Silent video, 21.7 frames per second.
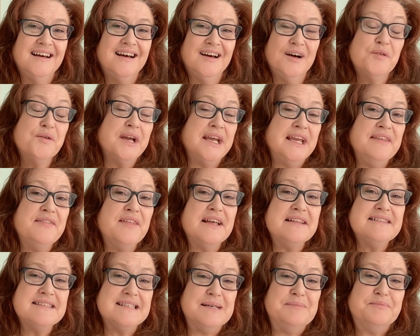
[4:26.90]
Okay,
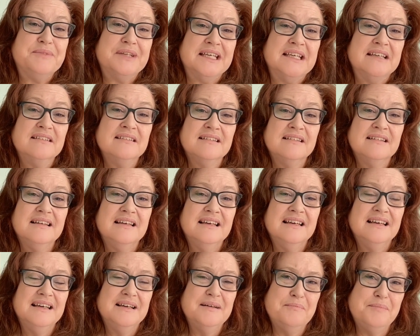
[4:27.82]
that's something,
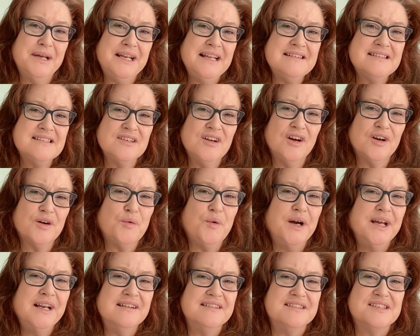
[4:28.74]
but it's not
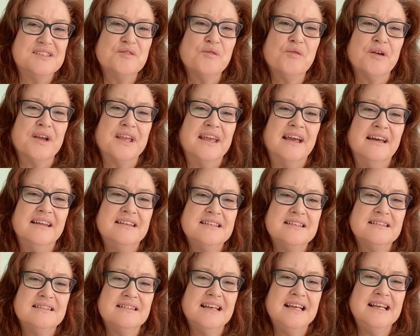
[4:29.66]
quite a story
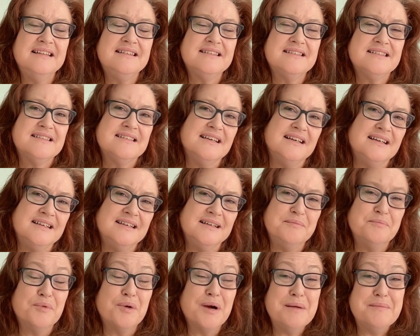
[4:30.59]
yet. It's
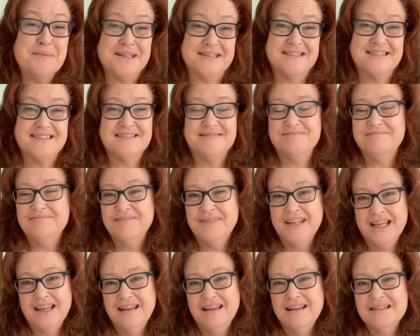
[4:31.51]
a premise.
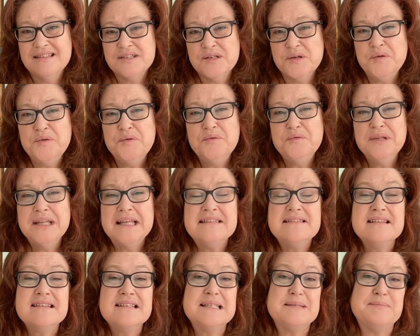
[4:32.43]
So
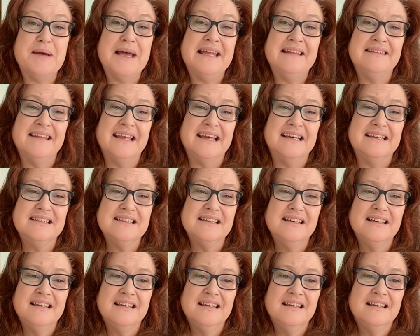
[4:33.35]
let's expand that.
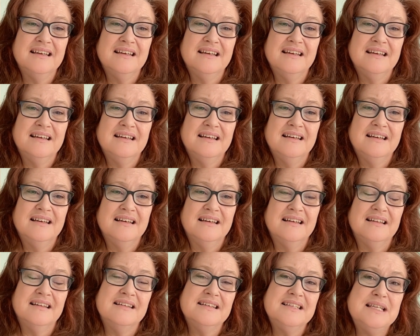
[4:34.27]

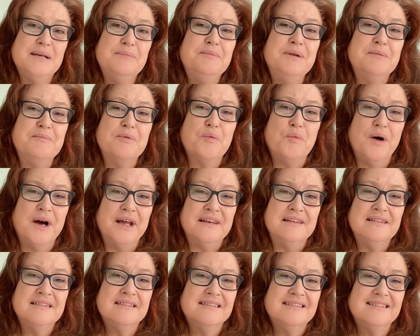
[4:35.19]
Tip number
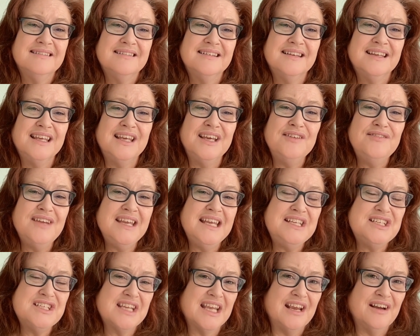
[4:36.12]
1, give
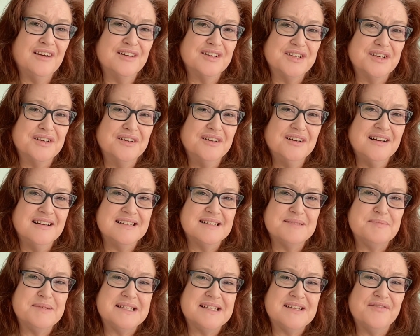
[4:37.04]
each character a
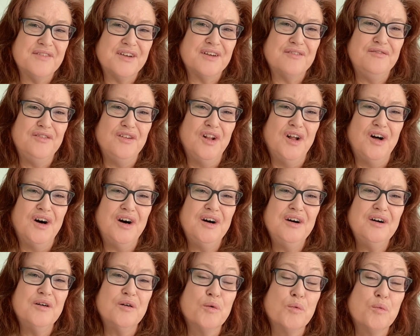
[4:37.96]
specific
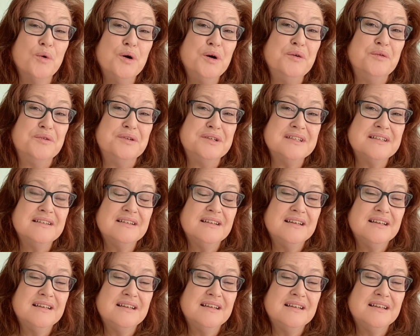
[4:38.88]
flaw or wound.